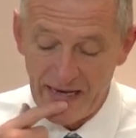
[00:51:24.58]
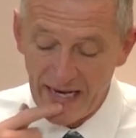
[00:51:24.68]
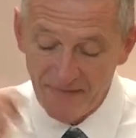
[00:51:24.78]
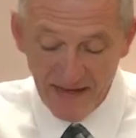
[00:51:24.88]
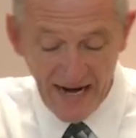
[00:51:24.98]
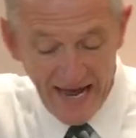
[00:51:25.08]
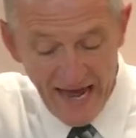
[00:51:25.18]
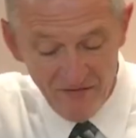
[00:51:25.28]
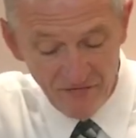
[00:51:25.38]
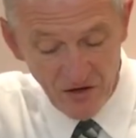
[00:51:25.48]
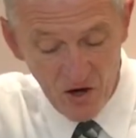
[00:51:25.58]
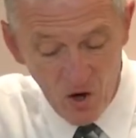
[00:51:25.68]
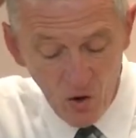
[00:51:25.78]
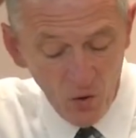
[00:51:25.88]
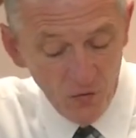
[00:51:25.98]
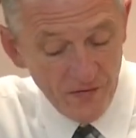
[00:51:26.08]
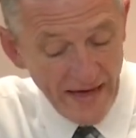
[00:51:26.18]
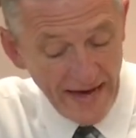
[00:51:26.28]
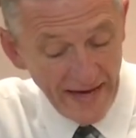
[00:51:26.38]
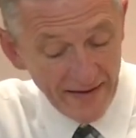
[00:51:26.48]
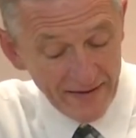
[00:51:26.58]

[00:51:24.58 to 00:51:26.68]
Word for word: And then I have to hold that.